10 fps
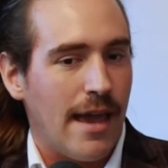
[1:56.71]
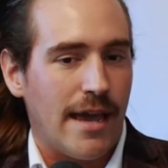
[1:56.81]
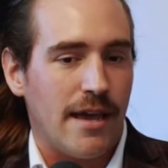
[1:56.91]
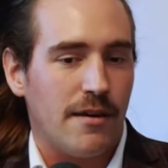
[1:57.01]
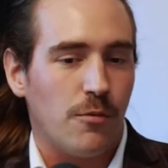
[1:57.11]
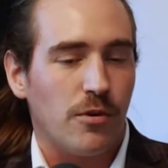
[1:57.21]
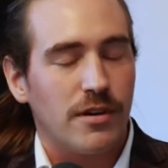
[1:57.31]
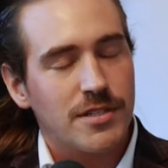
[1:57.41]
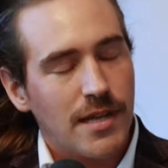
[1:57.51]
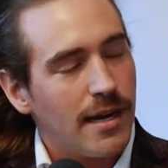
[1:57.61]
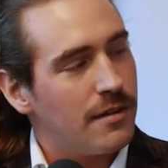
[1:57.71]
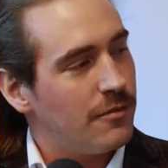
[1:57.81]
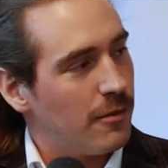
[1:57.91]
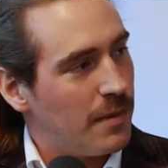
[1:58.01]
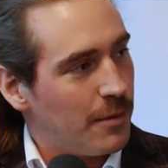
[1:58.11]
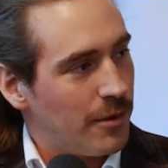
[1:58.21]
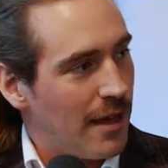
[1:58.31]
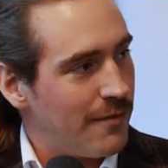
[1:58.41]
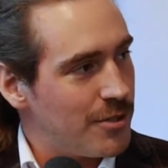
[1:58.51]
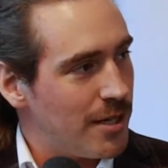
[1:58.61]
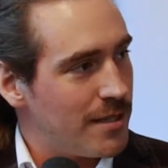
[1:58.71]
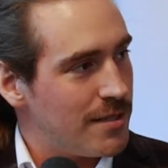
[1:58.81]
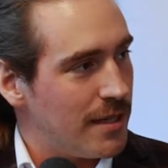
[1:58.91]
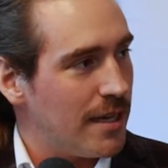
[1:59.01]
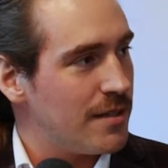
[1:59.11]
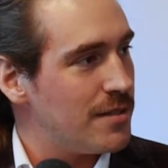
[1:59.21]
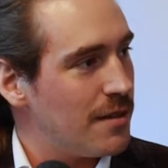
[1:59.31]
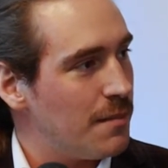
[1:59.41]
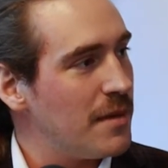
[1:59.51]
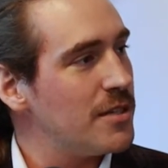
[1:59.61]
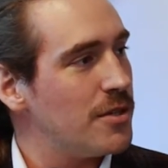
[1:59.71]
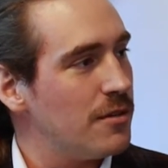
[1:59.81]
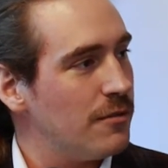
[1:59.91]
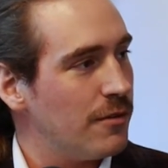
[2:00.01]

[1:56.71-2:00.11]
And we're excited for people to have a chance to get to meet you,